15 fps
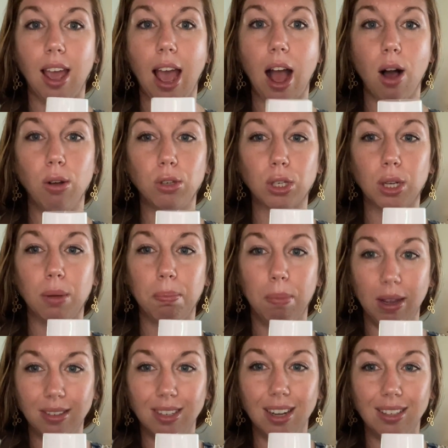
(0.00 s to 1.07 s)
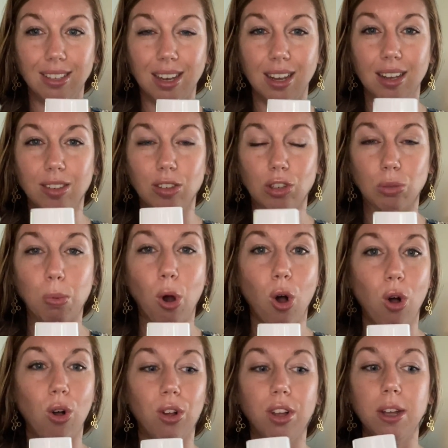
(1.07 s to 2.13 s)
out businesses,
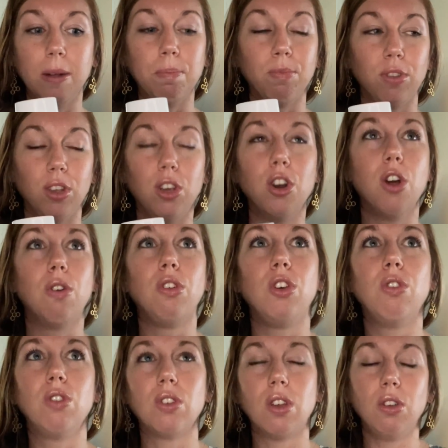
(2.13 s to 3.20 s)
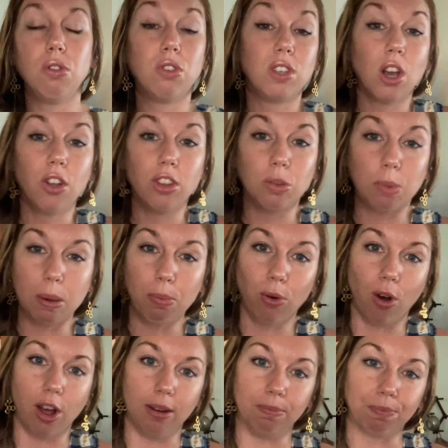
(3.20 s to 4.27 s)
small, you see all these
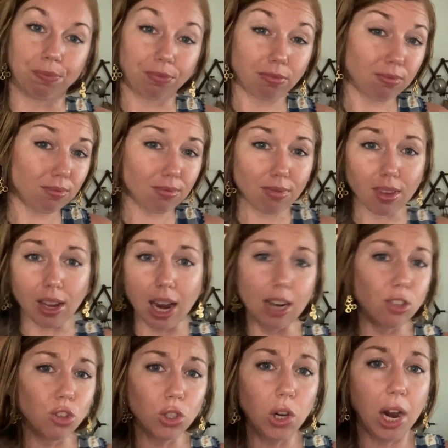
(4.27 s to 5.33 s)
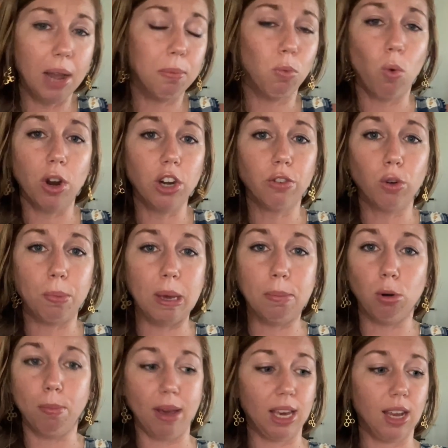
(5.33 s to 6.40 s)
people on Instagram, wonderful
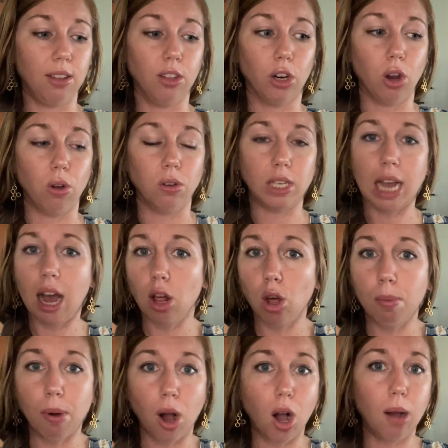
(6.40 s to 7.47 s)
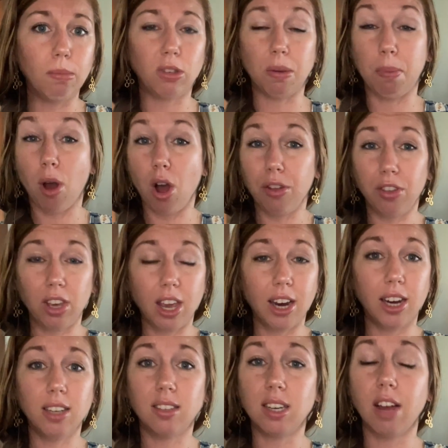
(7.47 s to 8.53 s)
people making their own tallow bombs,
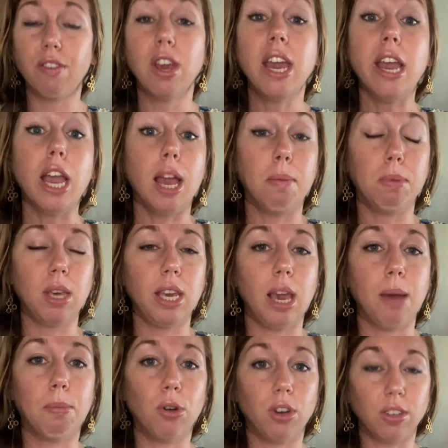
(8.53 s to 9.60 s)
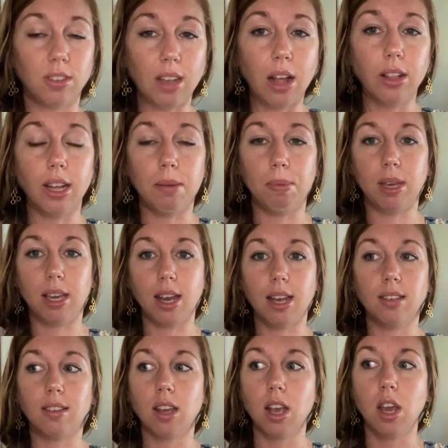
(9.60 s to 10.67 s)
apothecary stuff, and being able to sell it because